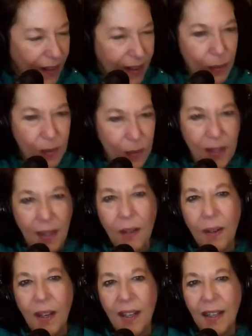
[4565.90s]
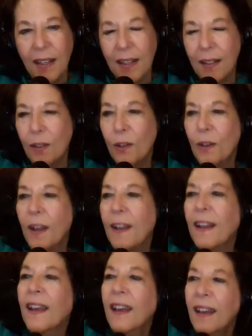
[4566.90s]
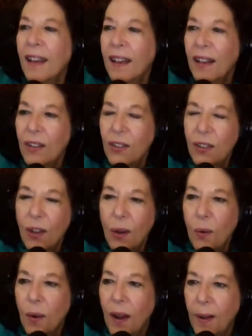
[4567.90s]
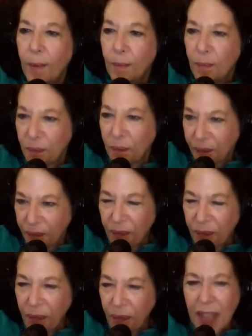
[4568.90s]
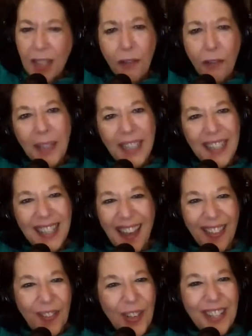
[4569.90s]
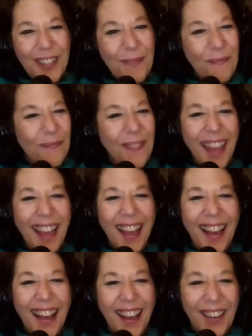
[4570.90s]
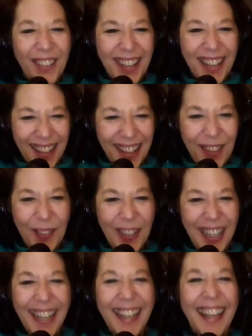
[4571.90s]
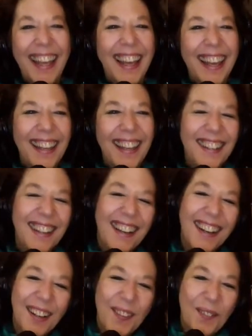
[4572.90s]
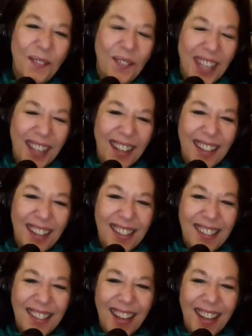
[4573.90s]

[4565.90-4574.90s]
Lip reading: this was the year I needed to learn it. So it's from Melissa Etheridge, which I think you will like. And because